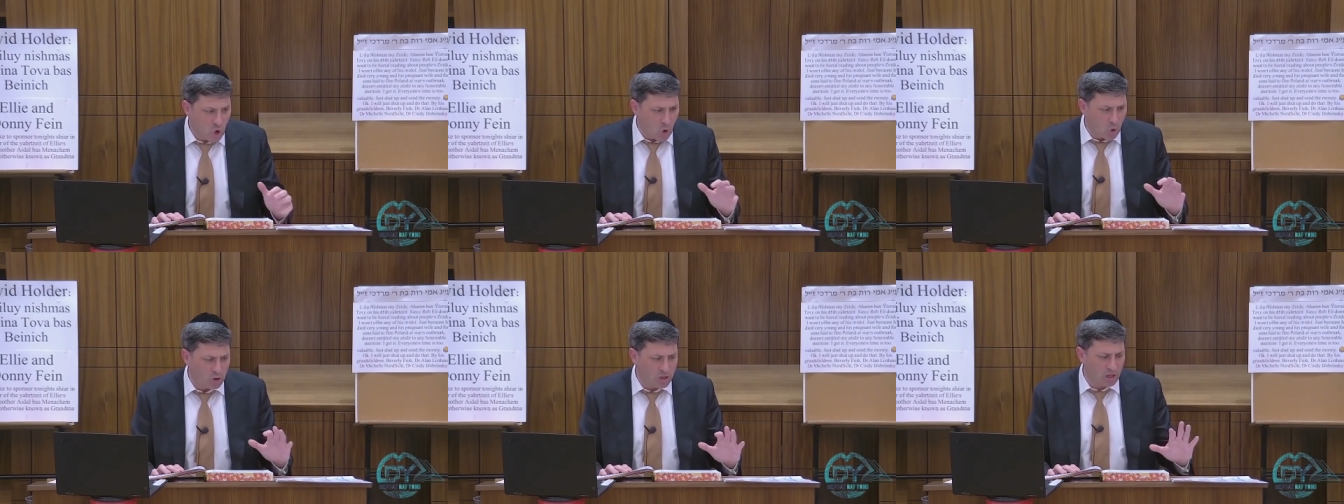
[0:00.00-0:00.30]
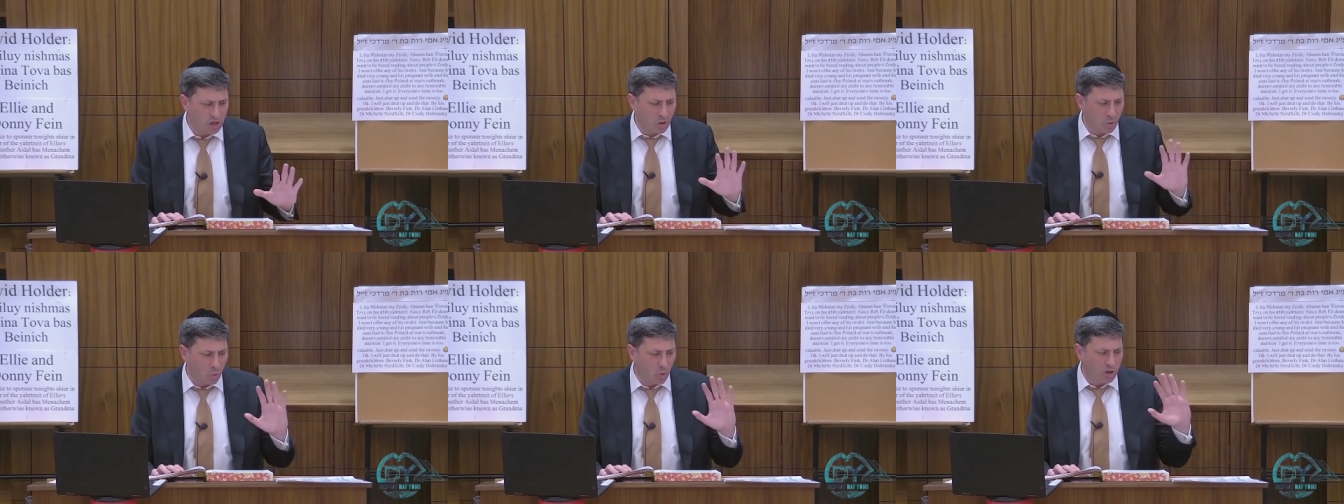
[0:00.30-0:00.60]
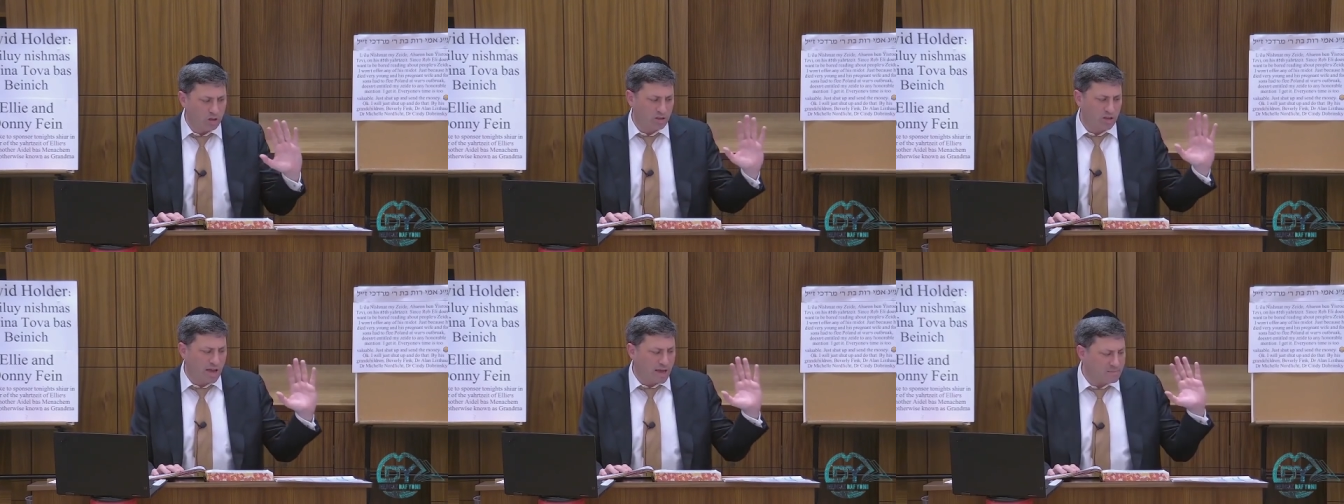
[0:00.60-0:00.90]
only a
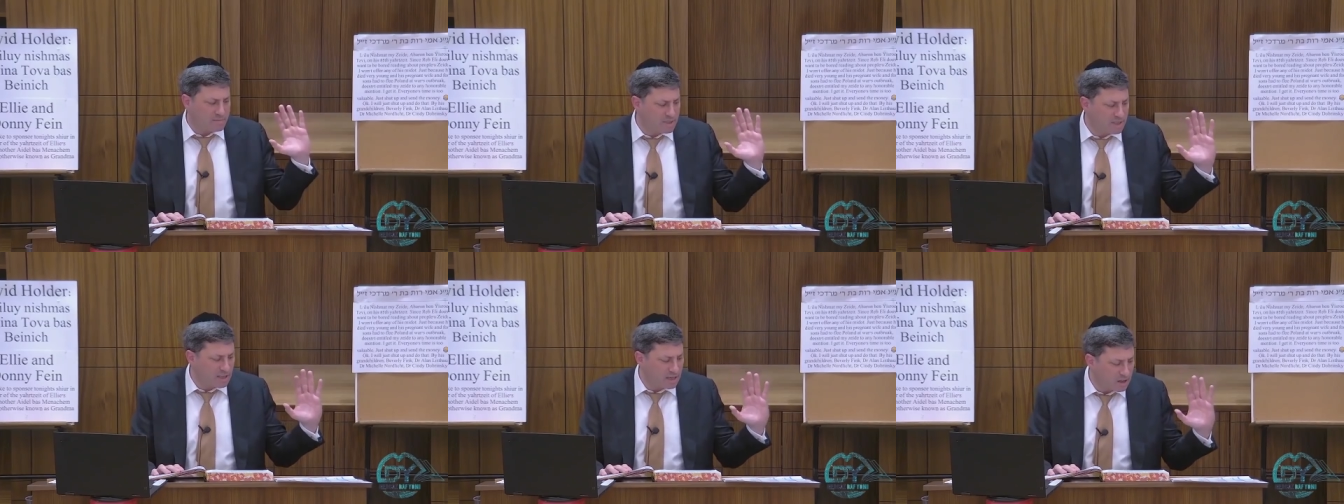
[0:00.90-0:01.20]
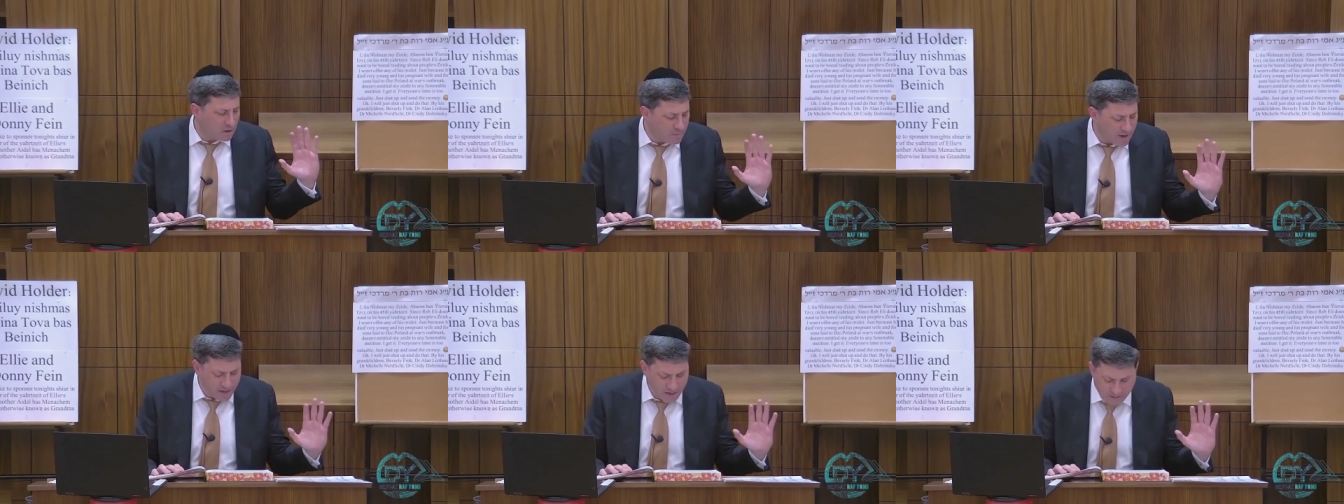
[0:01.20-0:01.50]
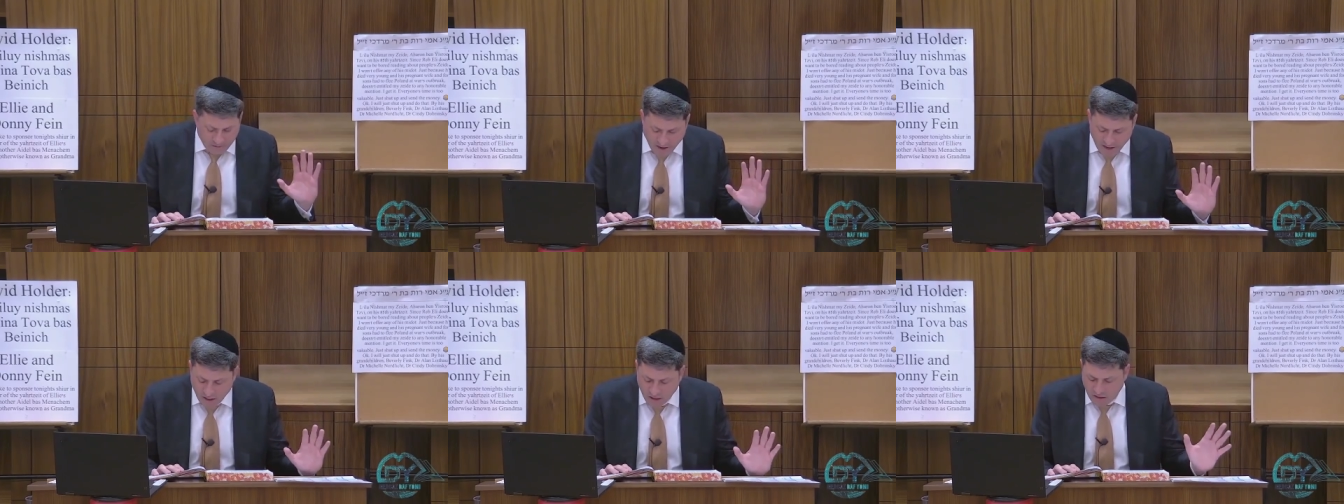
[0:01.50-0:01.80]
one-time deal by
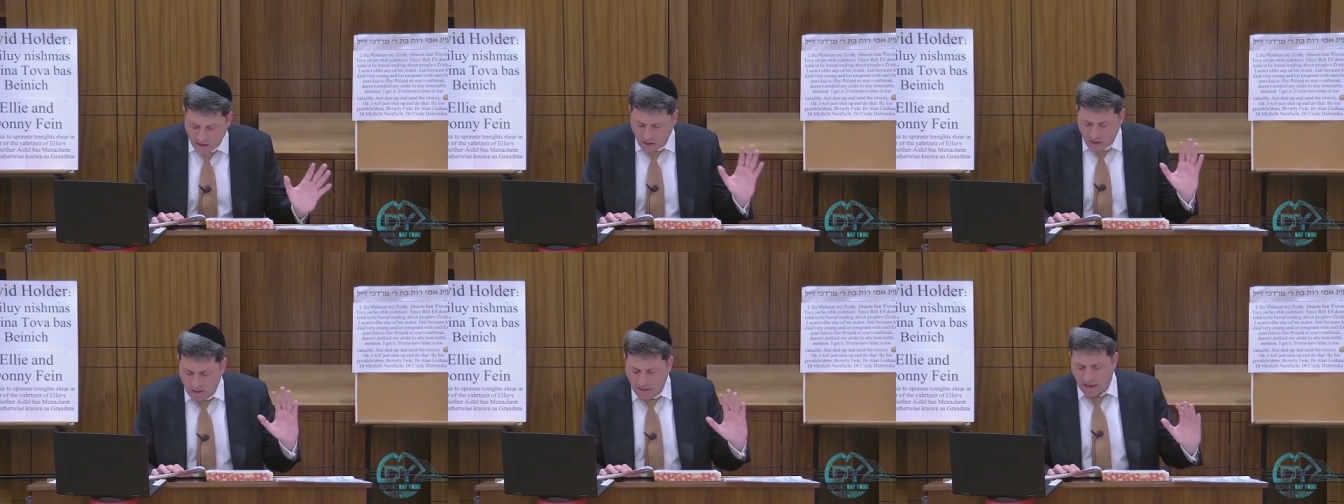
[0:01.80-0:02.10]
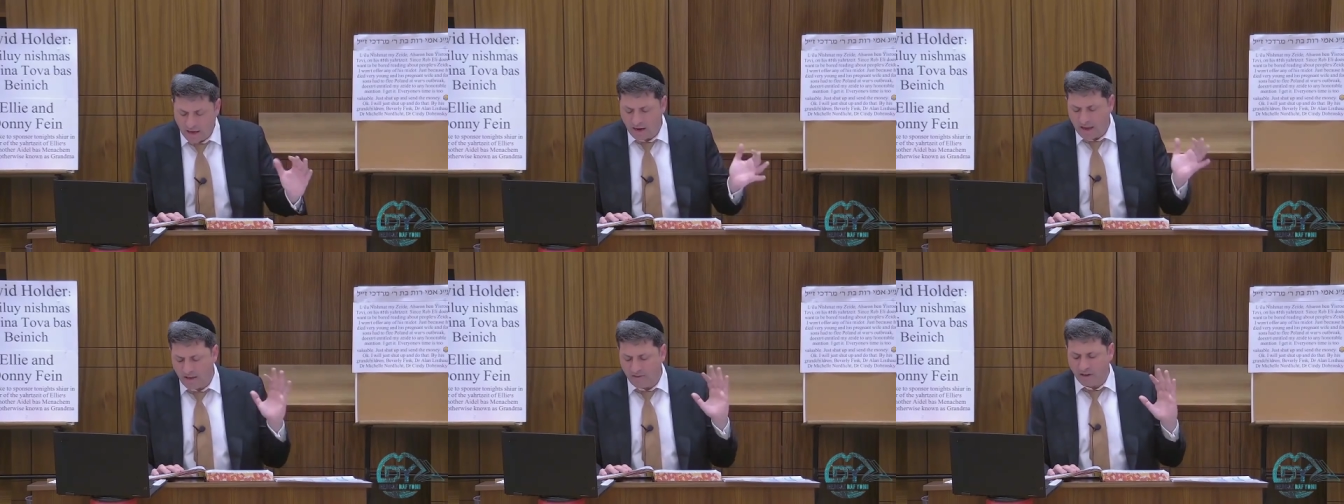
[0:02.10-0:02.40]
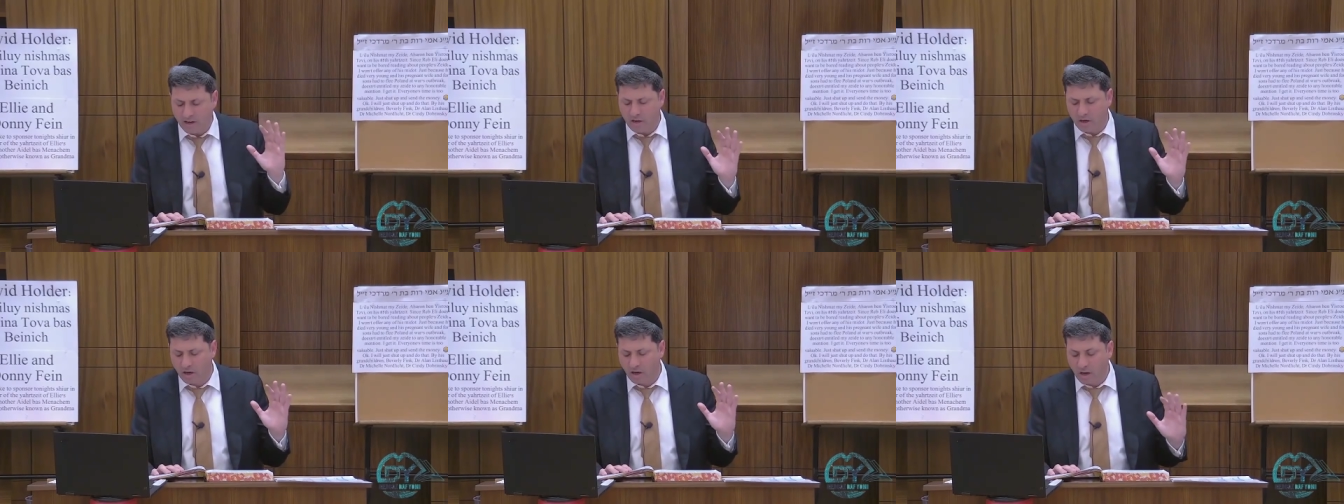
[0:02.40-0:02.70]
nevela that you're allowed to have
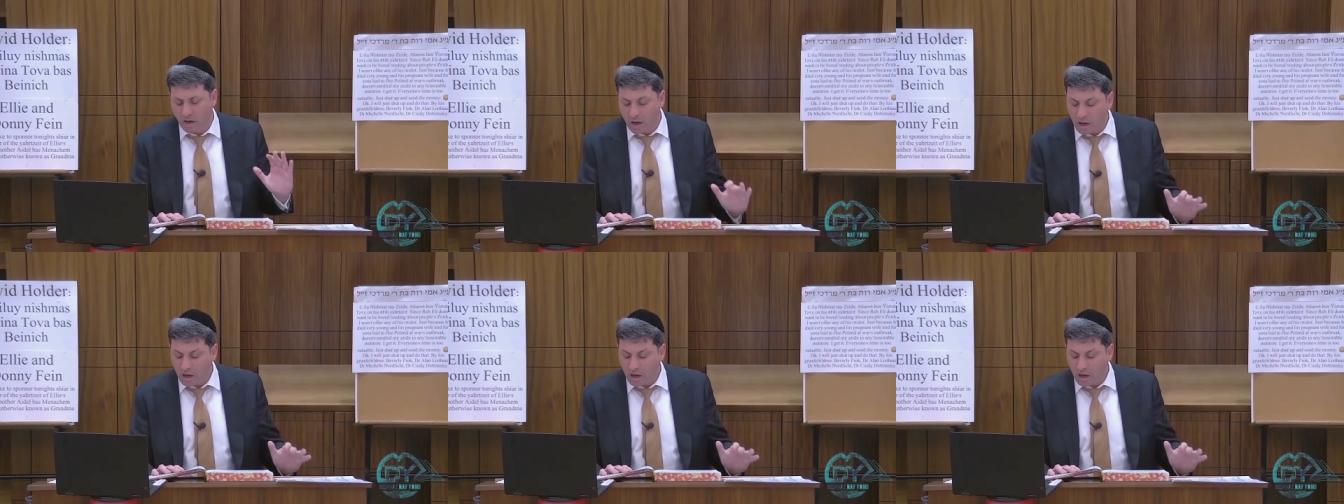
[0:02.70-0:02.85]
ana.